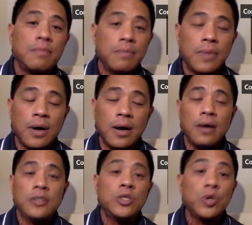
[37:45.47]
a
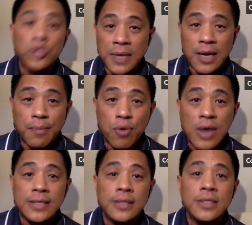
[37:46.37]
social media
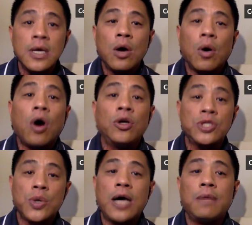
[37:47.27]
presence
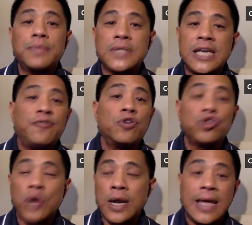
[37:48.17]
also helps if you're
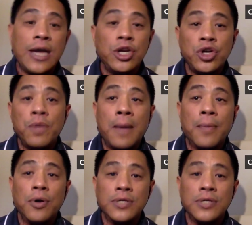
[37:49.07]
trying to get new members.